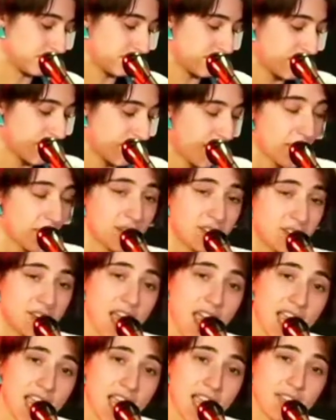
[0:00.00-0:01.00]
The
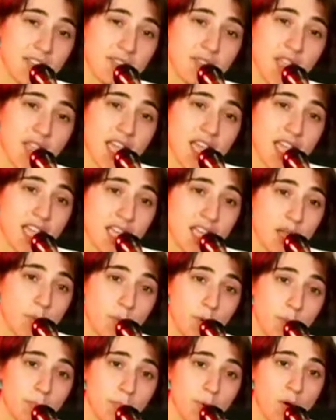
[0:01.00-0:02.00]
day that they were
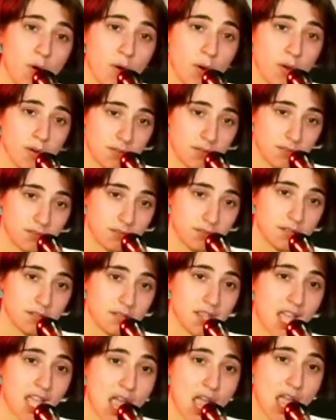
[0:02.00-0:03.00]
born,
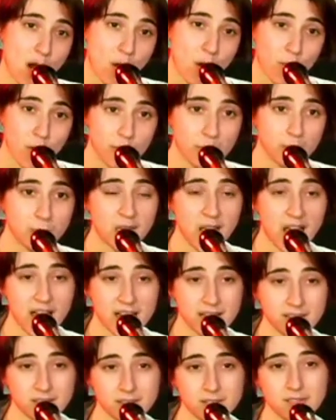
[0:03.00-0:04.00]
there were
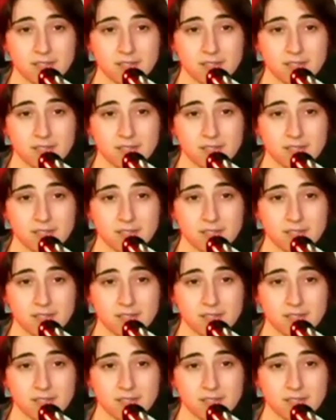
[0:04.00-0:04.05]
plants that